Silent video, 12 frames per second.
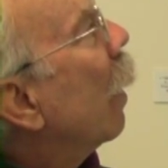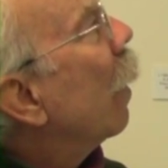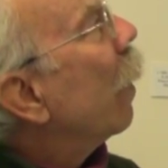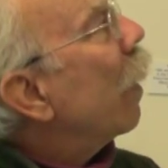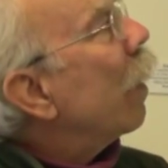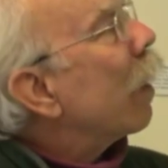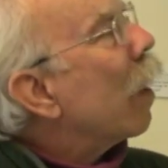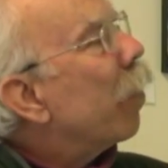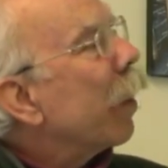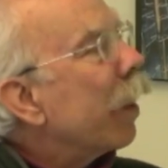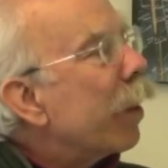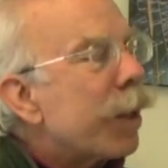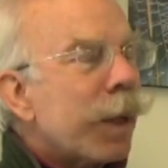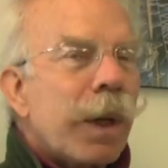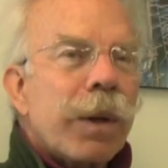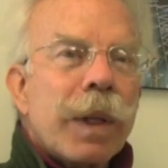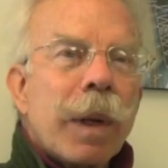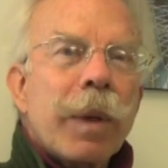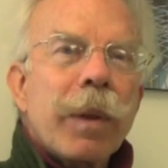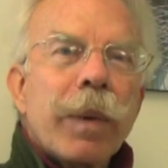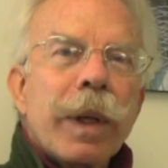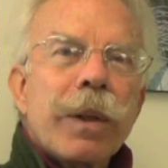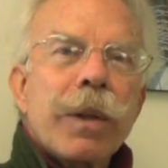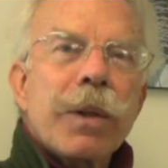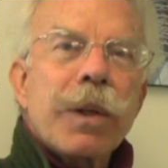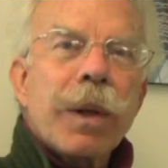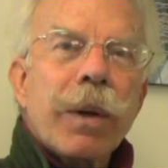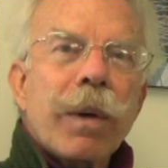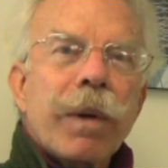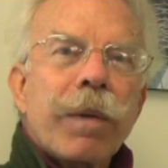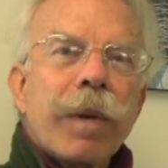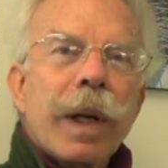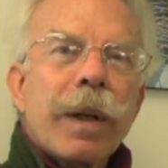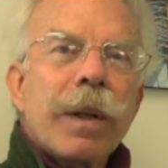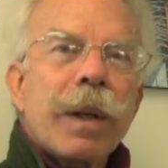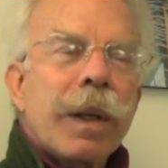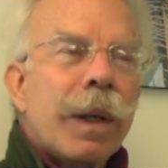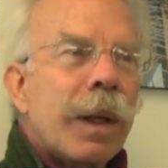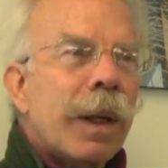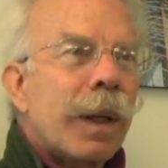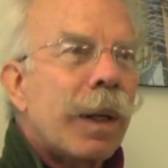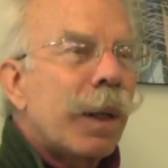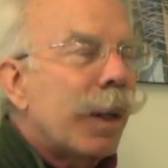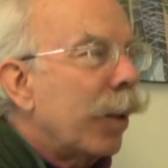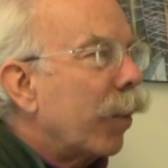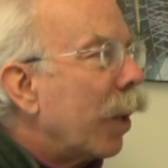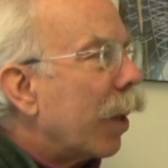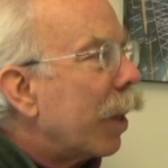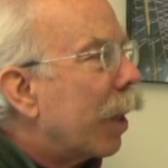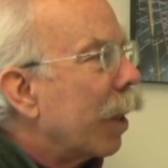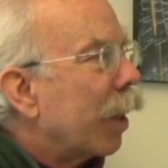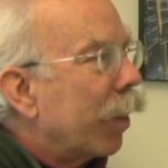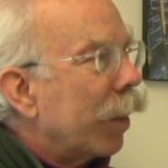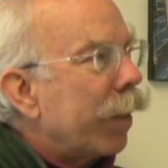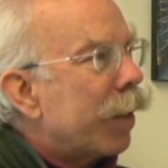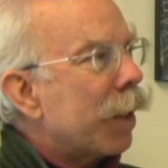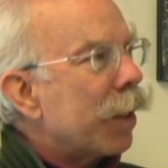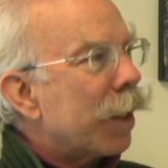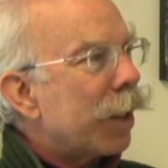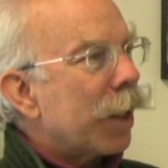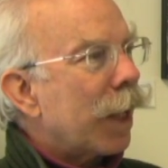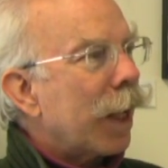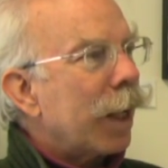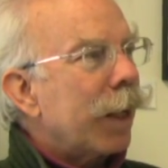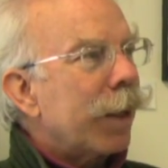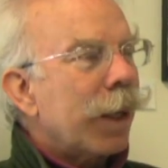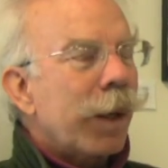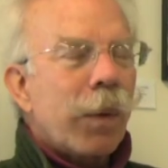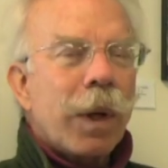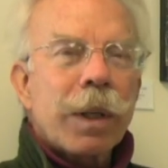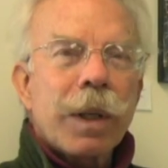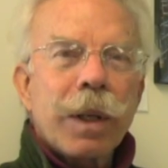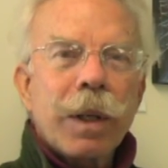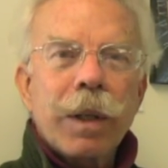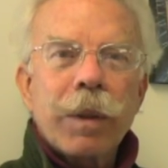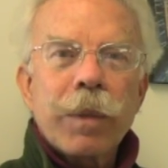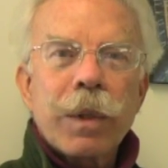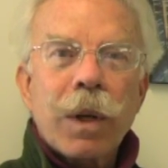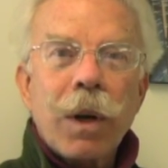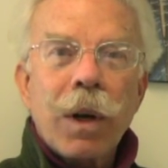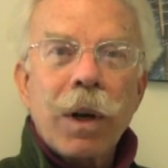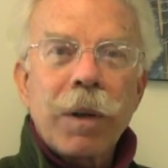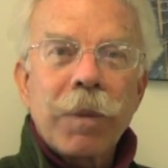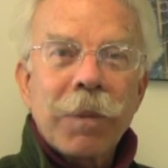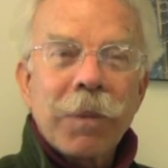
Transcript: And then a couple of years ago, Debbie went to show a friend the work who lives in Cincinnati, and they walked in and it was gone.